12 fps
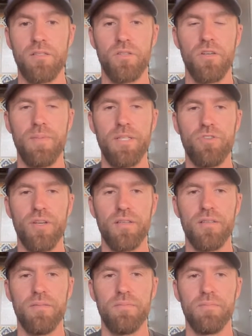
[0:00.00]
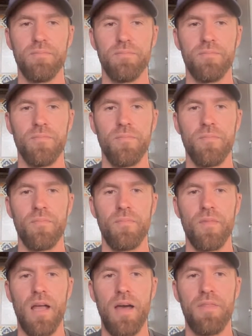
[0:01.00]
going to be triggered.
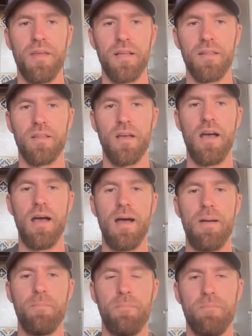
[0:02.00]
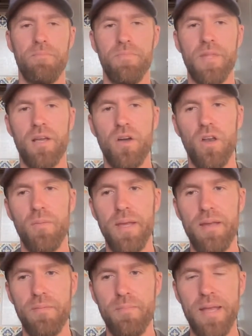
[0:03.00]
I think the
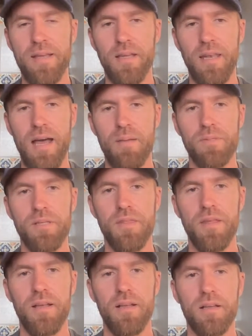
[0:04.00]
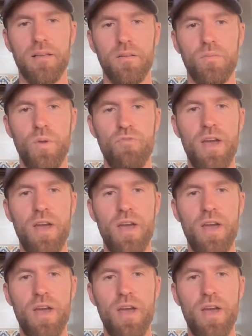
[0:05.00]
economy may collapse. I think we're